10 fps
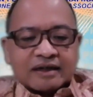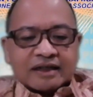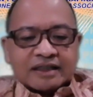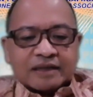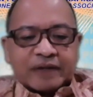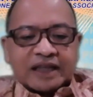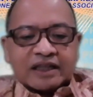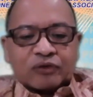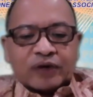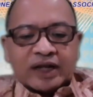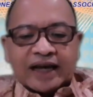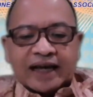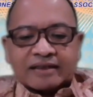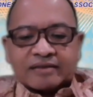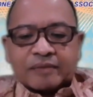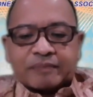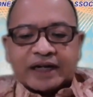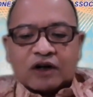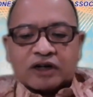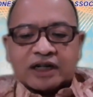The printer will get print
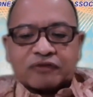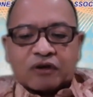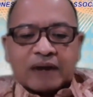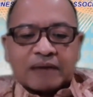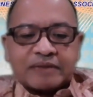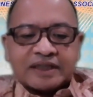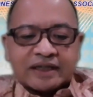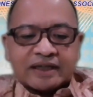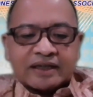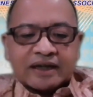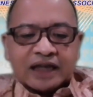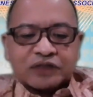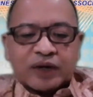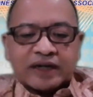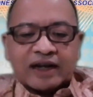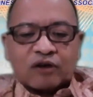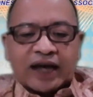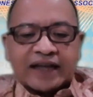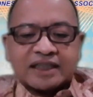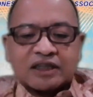order from publishing as well the
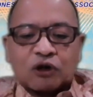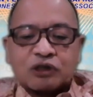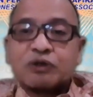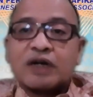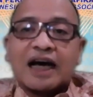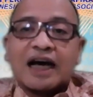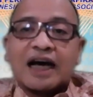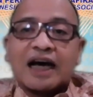location close to the customer.